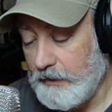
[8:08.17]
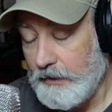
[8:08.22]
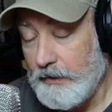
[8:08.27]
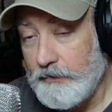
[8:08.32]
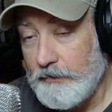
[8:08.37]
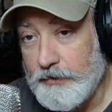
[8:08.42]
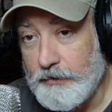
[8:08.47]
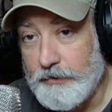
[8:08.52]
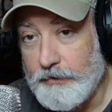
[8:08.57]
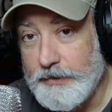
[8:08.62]

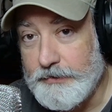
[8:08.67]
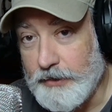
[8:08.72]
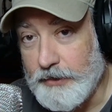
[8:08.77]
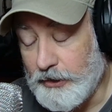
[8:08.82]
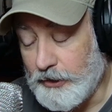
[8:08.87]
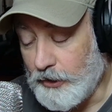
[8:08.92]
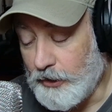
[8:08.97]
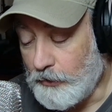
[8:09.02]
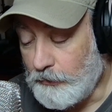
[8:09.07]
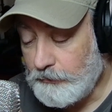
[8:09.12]
There is a
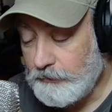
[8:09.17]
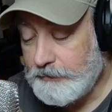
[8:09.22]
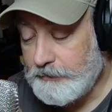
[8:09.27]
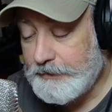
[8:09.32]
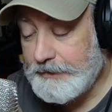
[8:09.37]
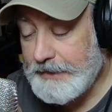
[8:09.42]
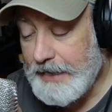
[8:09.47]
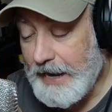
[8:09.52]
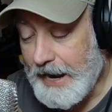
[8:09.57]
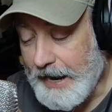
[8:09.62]

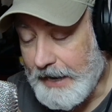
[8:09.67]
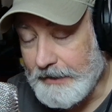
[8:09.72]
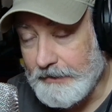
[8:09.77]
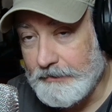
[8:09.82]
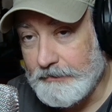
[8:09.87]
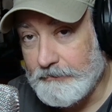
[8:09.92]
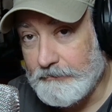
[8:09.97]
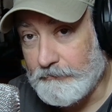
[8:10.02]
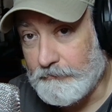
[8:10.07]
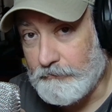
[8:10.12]
gold dot
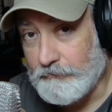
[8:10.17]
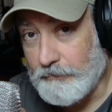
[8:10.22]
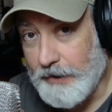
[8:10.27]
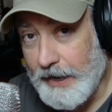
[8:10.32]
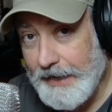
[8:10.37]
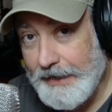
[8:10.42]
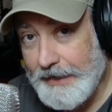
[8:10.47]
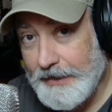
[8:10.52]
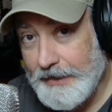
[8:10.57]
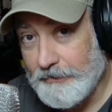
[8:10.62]

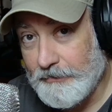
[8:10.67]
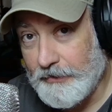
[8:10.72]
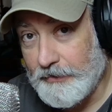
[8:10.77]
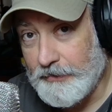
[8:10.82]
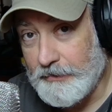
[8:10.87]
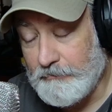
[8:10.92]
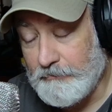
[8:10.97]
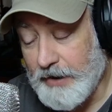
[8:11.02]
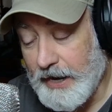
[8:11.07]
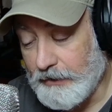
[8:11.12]
right here on
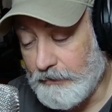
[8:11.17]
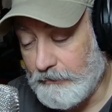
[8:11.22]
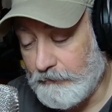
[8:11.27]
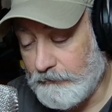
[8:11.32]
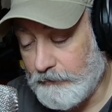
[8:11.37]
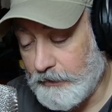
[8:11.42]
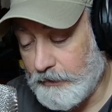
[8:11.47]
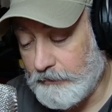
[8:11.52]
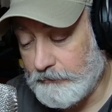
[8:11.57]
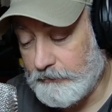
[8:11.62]
the
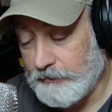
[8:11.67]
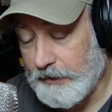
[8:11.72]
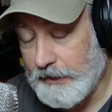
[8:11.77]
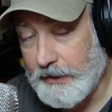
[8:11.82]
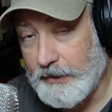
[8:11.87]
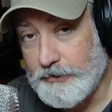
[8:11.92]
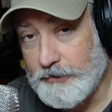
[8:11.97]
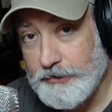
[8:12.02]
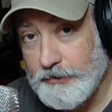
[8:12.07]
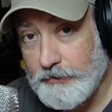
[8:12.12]
microphone, and
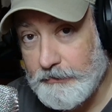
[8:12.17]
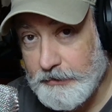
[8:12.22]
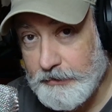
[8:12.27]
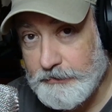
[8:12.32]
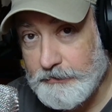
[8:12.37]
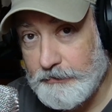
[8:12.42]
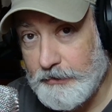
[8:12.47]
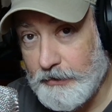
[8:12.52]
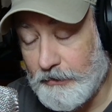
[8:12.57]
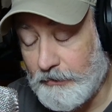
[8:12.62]
I showed it
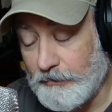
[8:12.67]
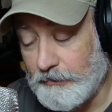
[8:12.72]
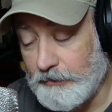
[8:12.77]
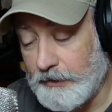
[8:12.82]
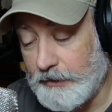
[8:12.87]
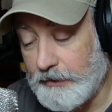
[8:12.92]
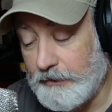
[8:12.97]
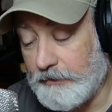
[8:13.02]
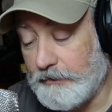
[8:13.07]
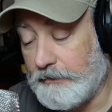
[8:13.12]
to you
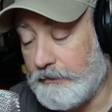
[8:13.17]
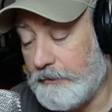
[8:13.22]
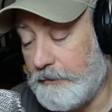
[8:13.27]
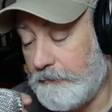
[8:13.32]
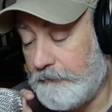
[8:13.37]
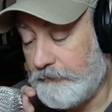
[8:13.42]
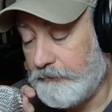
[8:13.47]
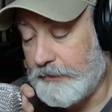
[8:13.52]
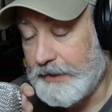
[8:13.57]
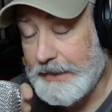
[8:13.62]
earlier.
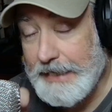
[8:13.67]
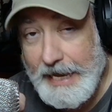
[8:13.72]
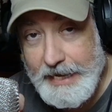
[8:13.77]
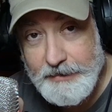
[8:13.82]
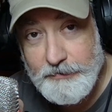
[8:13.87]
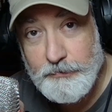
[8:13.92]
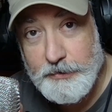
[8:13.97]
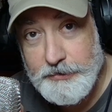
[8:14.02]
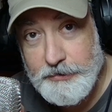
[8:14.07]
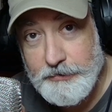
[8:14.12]
That
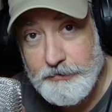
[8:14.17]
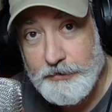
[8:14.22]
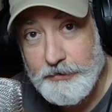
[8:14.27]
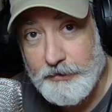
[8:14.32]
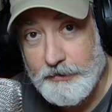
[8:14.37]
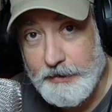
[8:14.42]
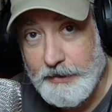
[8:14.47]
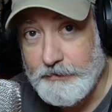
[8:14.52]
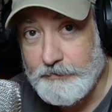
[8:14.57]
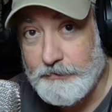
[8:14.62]
is what you
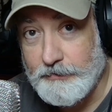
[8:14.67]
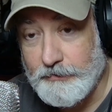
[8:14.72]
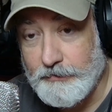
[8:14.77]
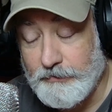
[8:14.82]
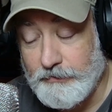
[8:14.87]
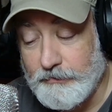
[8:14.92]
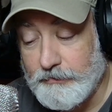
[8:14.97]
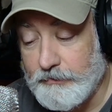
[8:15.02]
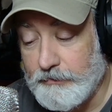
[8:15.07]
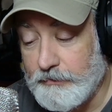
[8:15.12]
talk
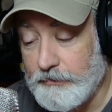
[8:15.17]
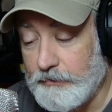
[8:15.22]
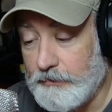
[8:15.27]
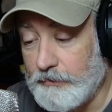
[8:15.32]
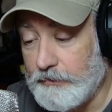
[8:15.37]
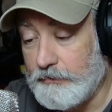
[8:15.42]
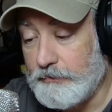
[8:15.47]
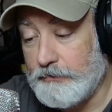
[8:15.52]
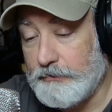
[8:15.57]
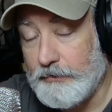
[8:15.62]
into.
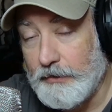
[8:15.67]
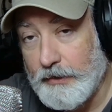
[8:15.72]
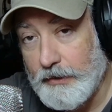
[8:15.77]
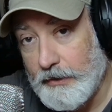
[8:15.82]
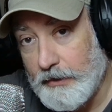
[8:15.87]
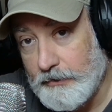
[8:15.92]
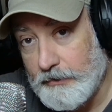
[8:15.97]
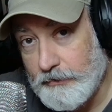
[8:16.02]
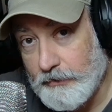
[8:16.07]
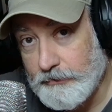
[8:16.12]

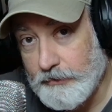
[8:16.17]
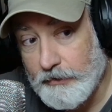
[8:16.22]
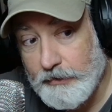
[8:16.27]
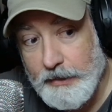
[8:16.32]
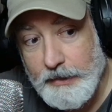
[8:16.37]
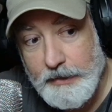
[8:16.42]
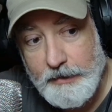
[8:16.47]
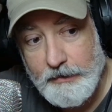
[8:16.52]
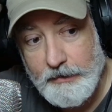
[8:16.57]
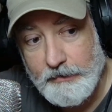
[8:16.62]
Don't talk
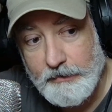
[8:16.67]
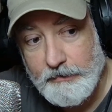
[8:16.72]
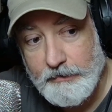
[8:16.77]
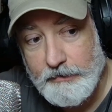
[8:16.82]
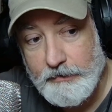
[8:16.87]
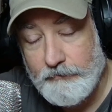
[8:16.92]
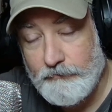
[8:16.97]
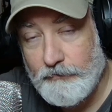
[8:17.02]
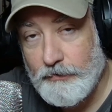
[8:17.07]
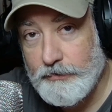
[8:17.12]
in here.
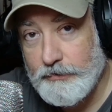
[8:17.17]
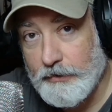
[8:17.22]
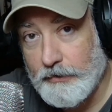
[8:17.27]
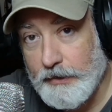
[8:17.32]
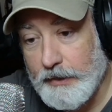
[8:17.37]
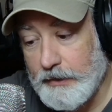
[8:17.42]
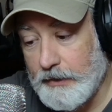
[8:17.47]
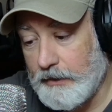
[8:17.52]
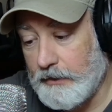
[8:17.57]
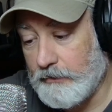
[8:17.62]
If you talk
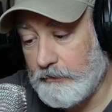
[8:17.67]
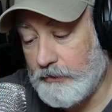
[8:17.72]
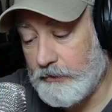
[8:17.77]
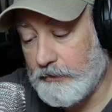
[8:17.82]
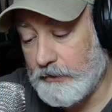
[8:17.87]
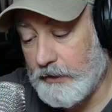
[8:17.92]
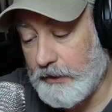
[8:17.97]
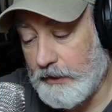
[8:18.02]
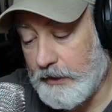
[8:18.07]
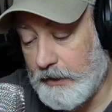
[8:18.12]
in here, you're
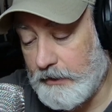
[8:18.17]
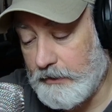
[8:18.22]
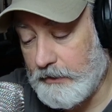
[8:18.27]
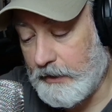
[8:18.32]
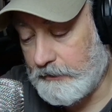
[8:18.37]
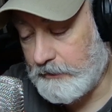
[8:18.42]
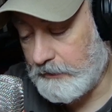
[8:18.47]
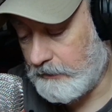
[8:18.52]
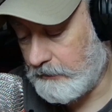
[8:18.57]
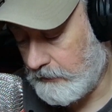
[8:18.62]
going to get nothing.